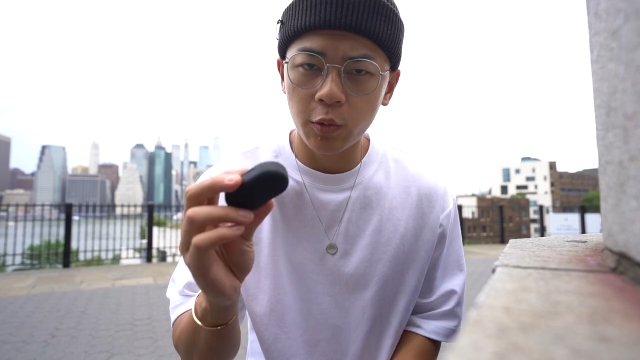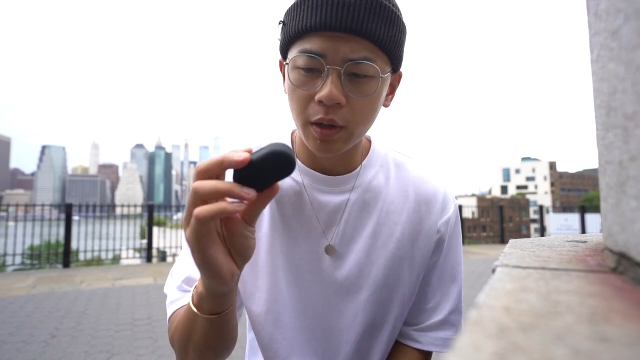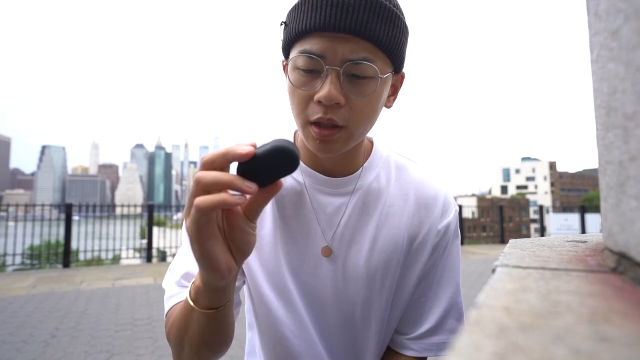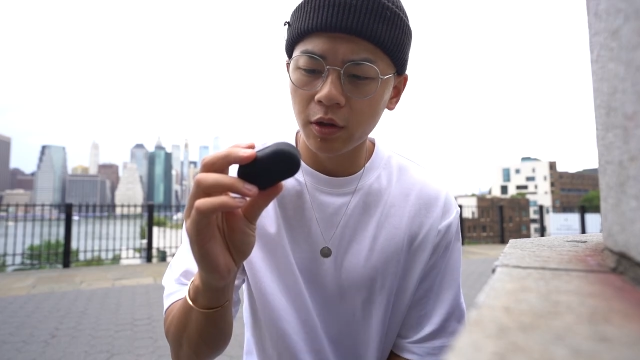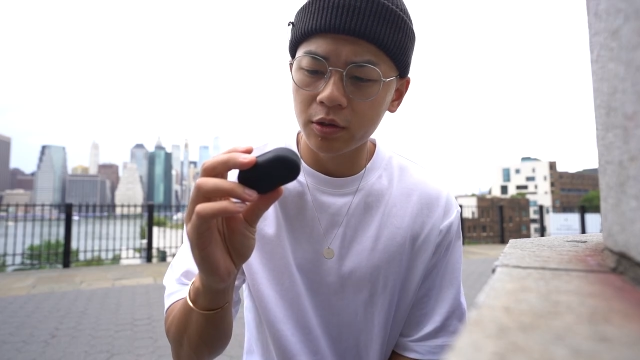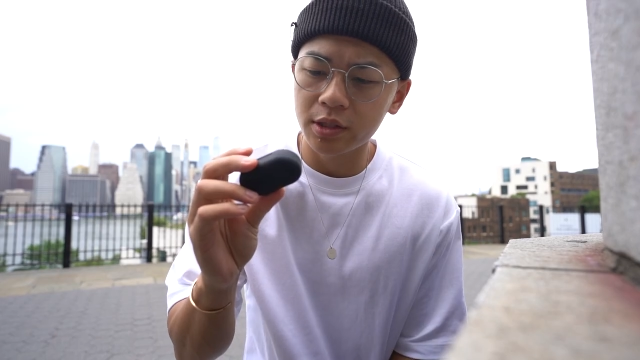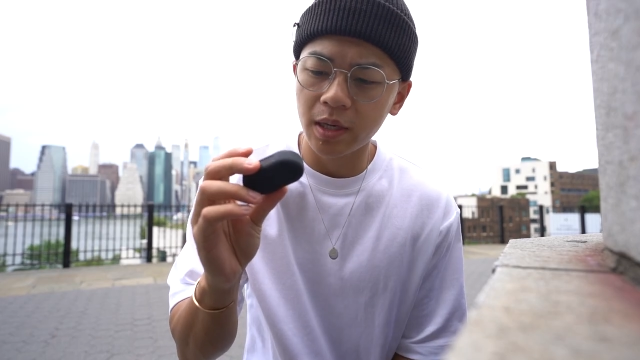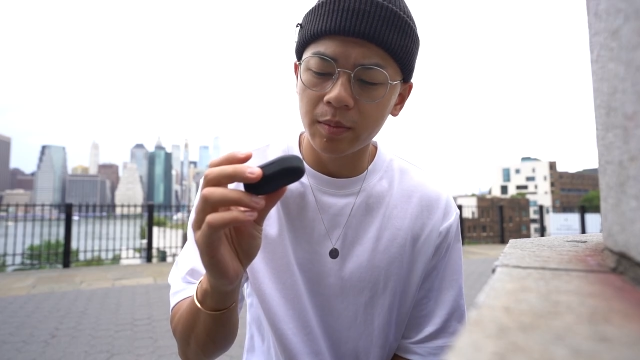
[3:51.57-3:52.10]
quick
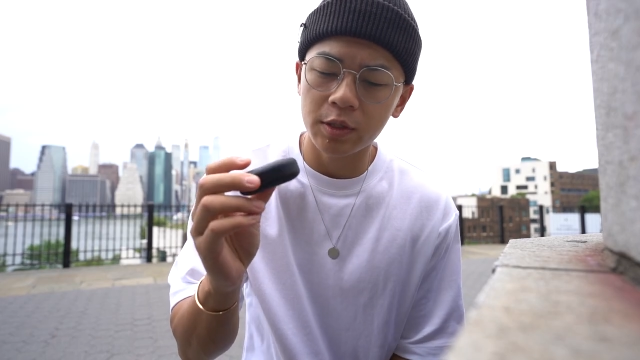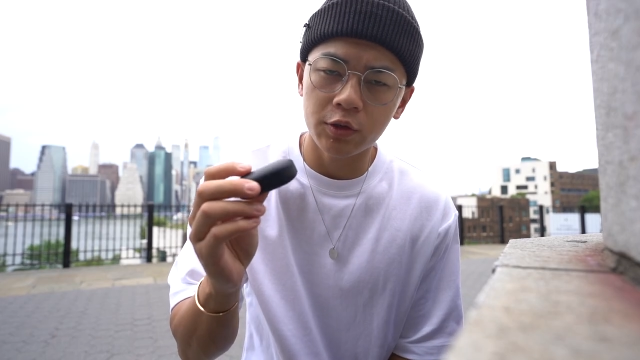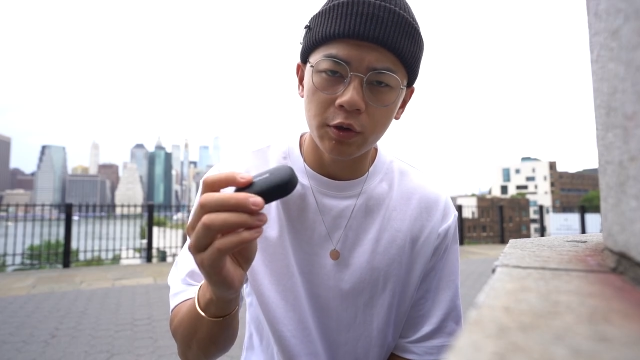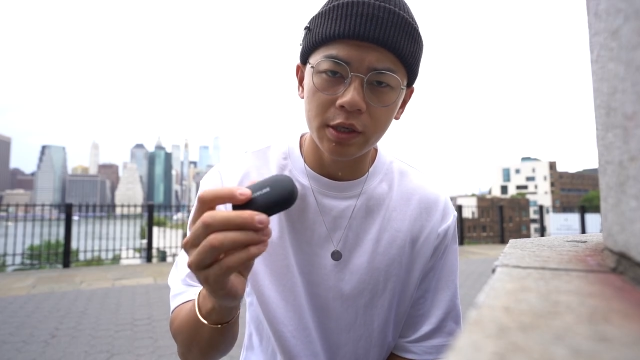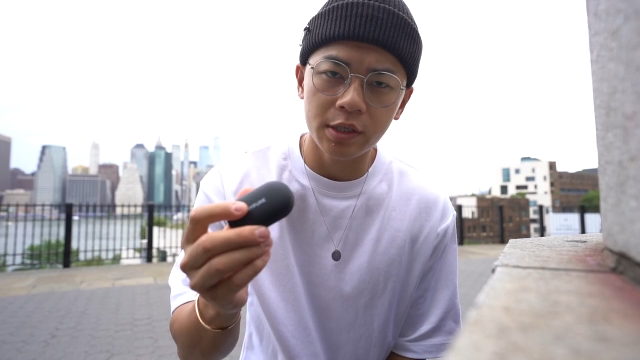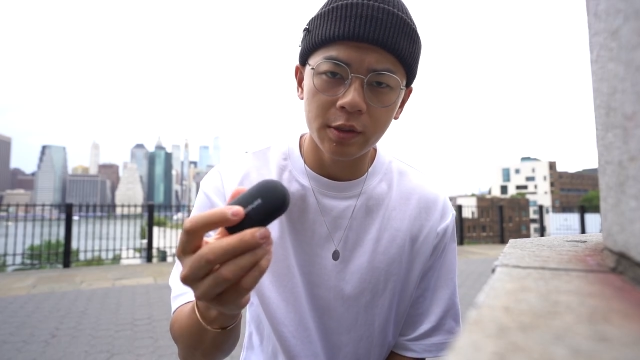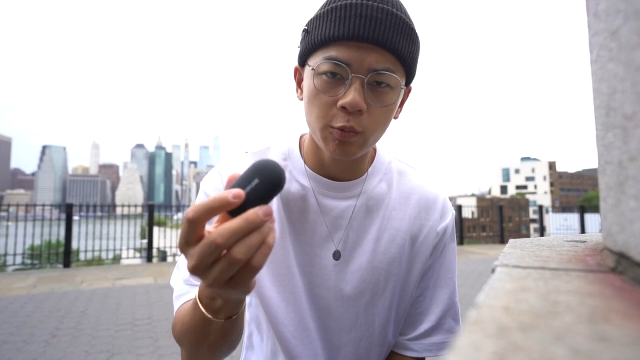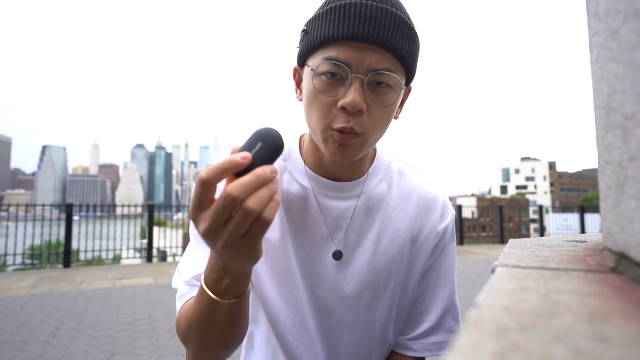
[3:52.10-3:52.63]
little
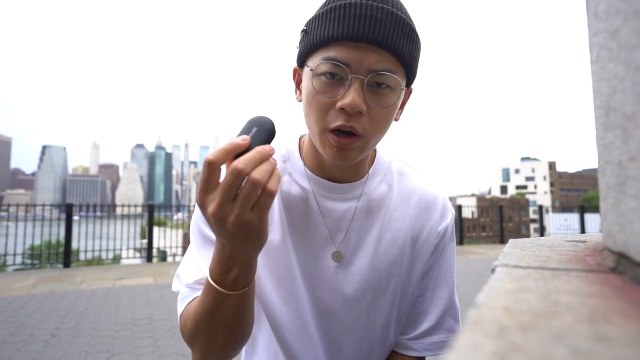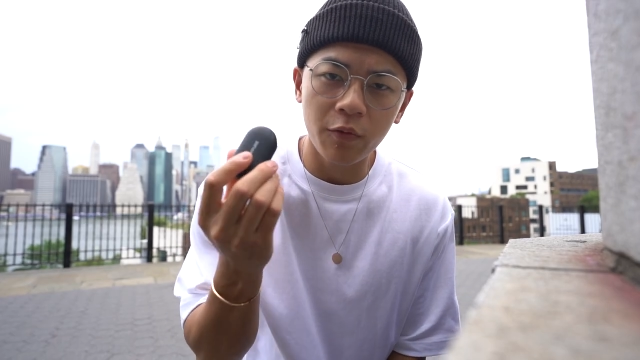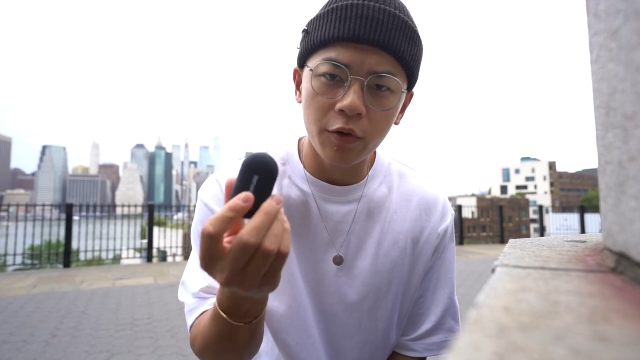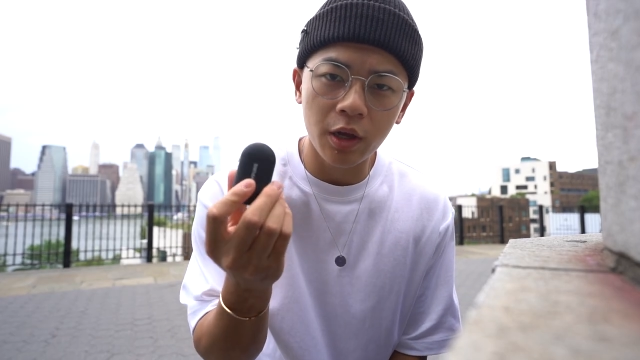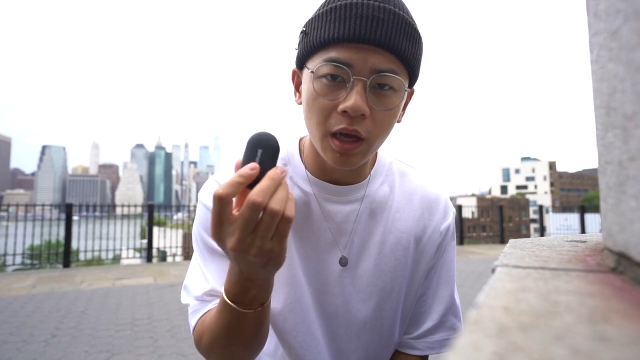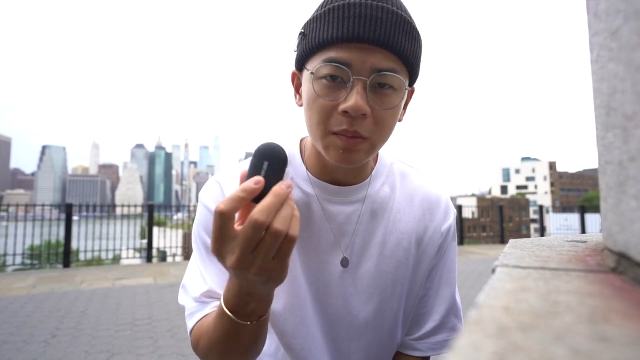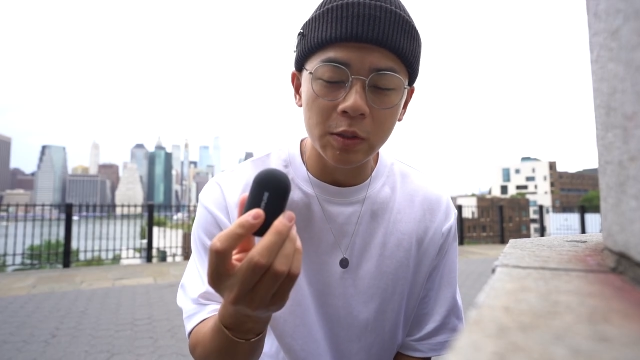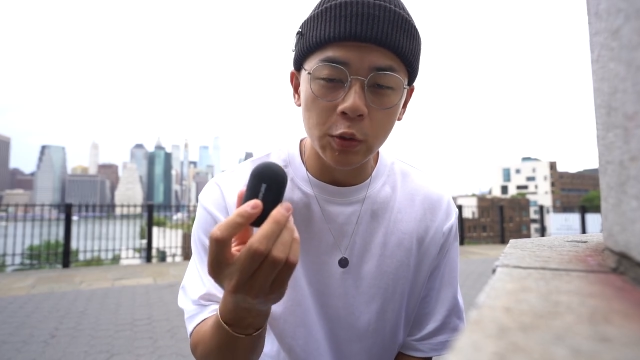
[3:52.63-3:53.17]
demonstration. Whenever it
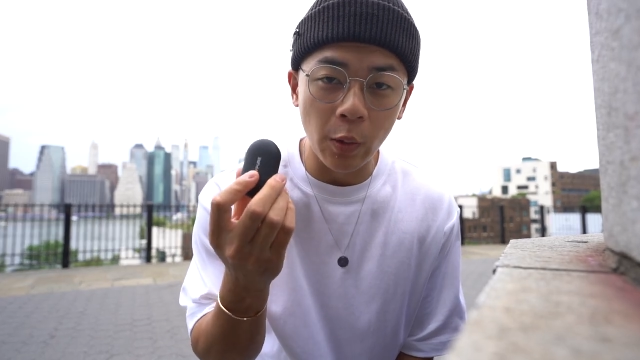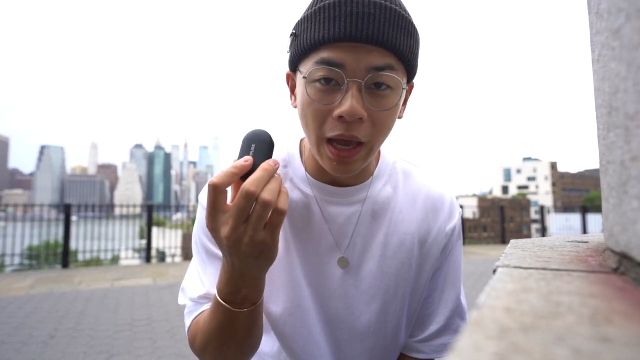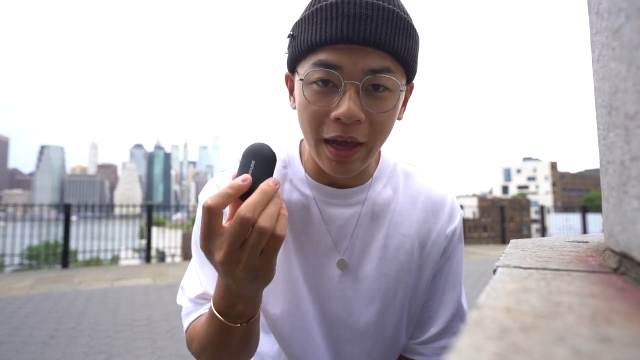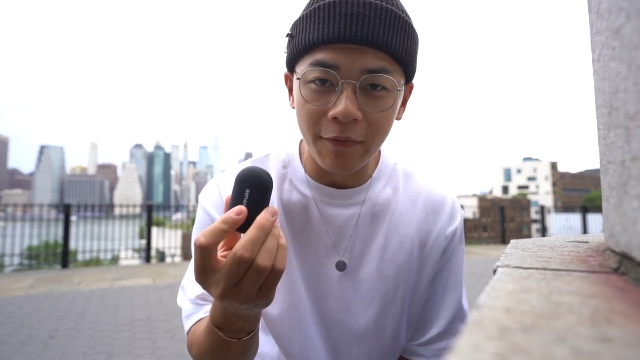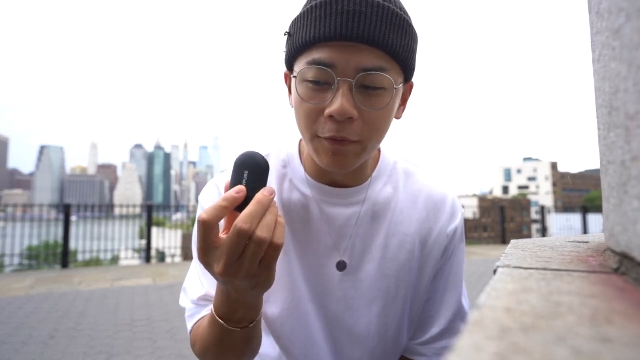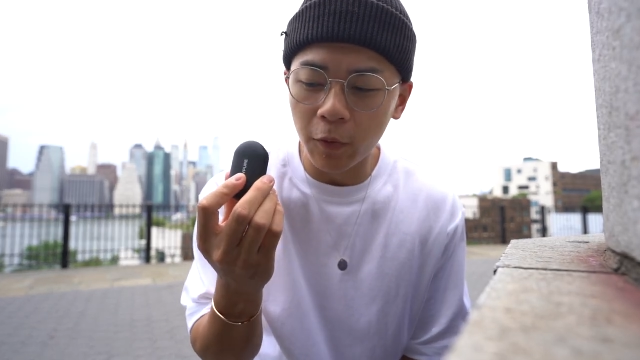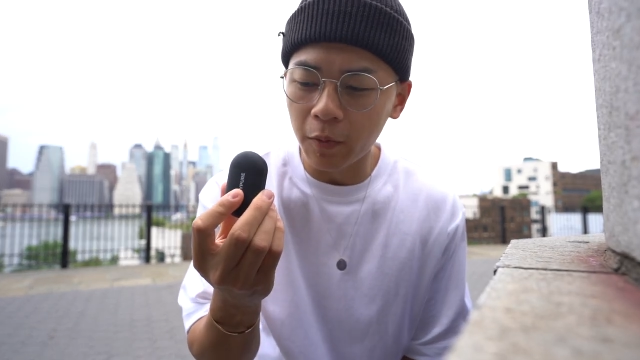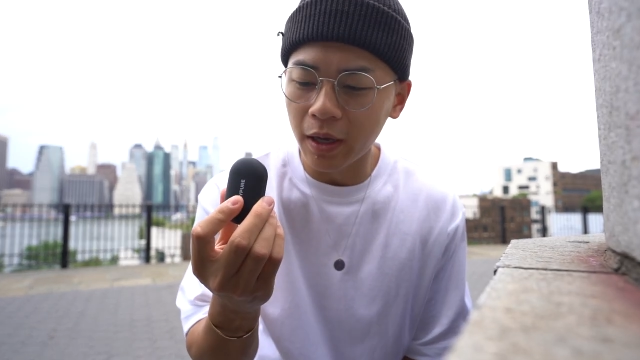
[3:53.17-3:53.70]
comes to
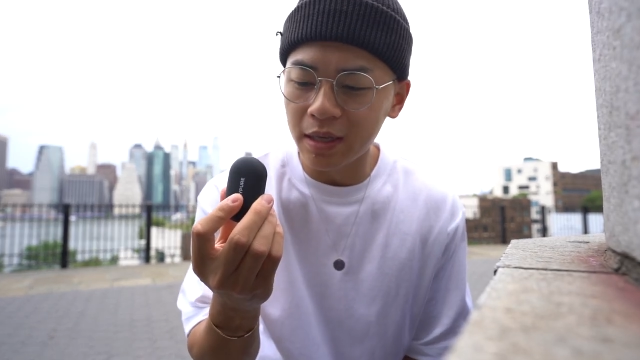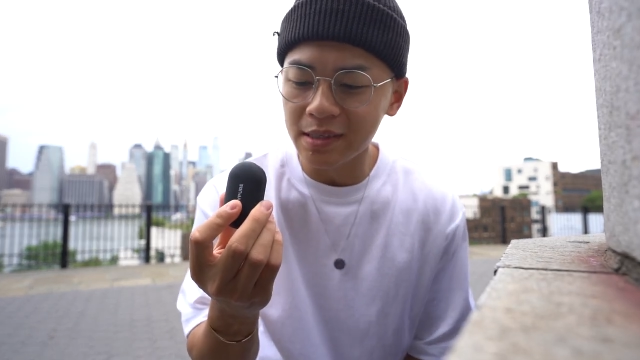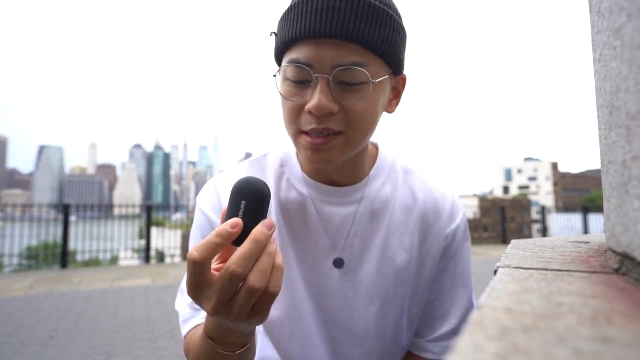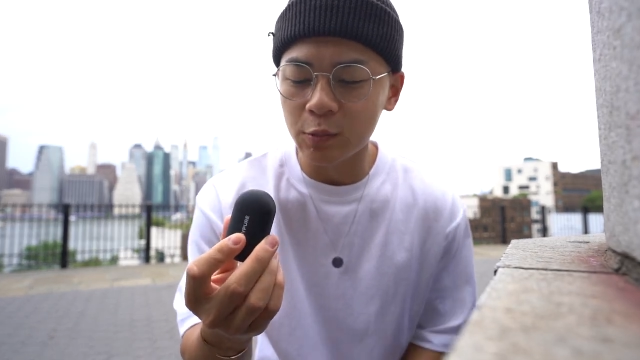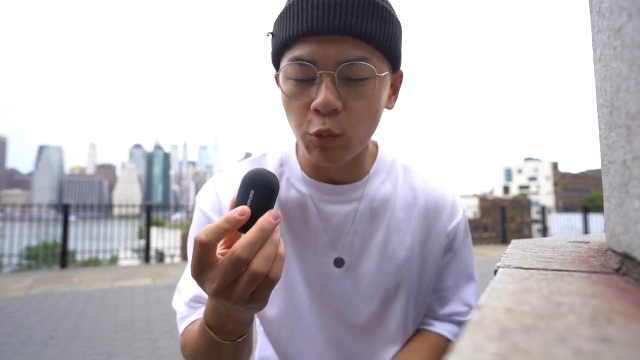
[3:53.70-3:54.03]
headphone cases,